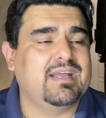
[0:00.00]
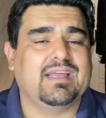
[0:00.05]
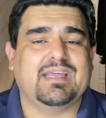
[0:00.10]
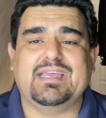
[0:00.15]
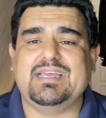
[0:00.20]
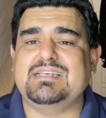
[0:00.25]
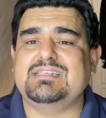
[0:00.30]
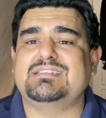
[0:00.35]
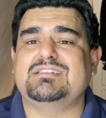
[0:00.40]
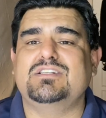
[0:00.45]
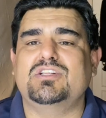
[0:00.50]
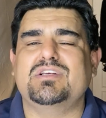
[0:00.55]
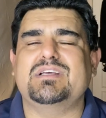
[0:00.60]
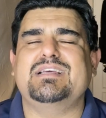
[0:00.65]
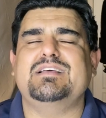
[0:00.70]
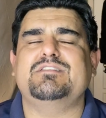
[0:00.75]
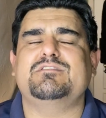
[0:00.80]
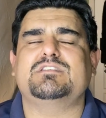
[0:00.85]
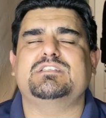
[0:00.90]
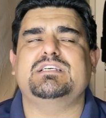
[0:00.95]
He's,
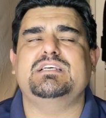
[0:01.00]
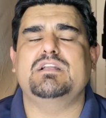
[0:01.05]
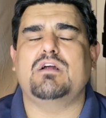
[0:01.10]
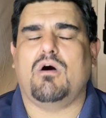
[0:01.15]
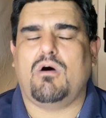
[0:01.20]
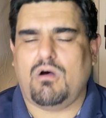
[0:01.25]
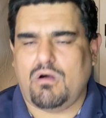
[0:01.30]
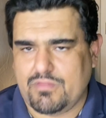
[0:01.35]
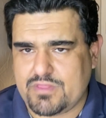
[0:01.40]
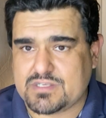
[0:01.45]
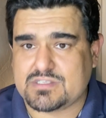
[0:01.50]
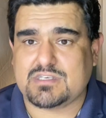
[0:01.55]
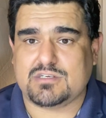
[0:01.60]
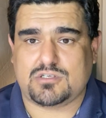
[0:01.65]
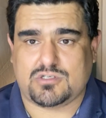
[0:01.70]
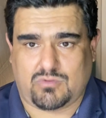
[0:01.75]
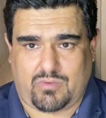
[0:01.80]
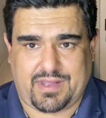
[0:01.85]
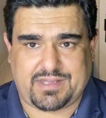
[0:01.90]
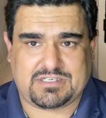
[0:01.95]
he's seen all the
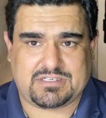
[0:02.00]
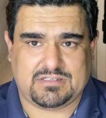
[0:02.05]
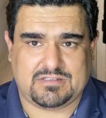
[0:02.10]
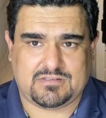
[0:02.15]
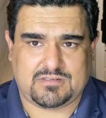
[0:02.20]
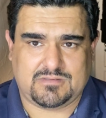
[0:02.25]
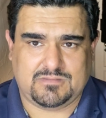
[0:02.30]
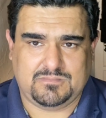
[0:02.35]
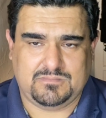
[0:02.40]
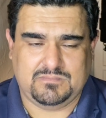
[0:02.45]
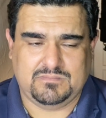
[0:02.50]
situations.